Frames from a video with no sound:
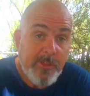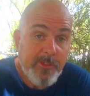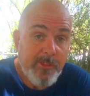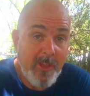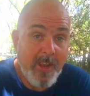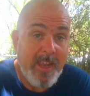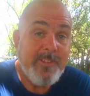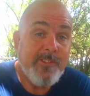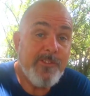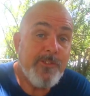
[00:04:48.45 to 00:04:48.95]

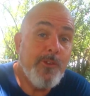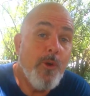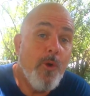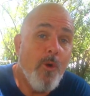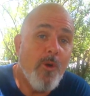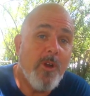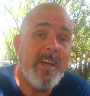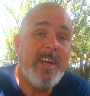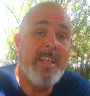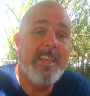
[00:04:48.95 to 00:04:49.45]
So let's
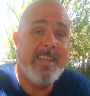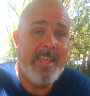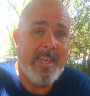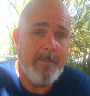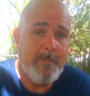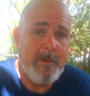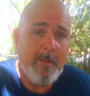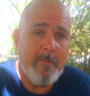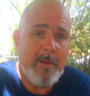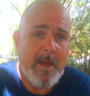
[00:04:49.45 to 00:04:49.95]
talk a
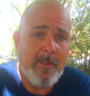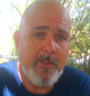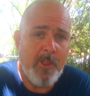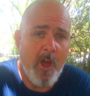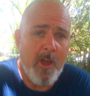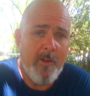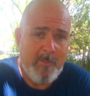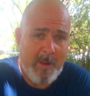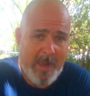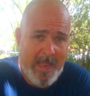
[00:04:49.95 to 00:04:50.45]
little bit about
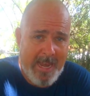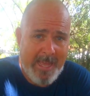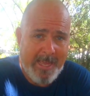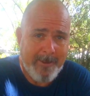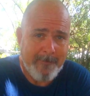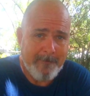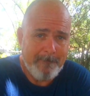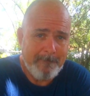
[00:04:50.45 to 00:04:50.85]
dive planning.